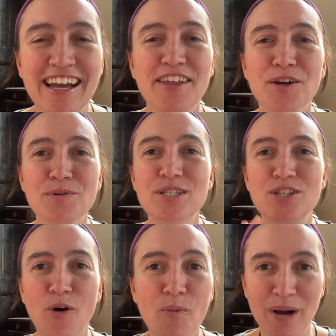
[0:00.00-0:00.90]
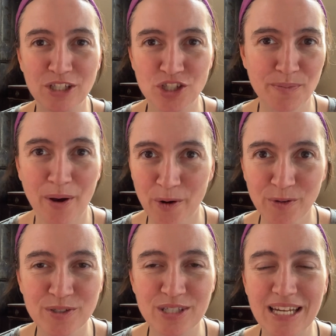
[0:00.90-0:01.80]
There was so much to
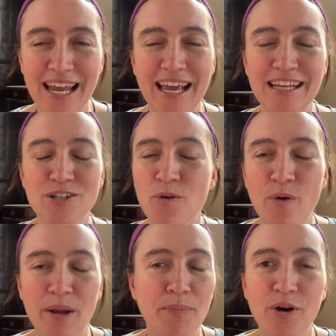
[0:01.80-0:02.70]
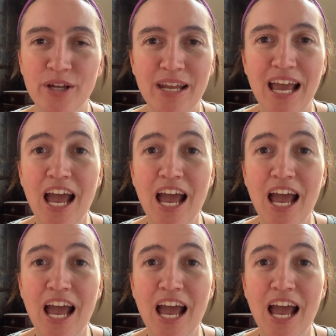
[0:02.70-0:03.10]
post, and I don't want to put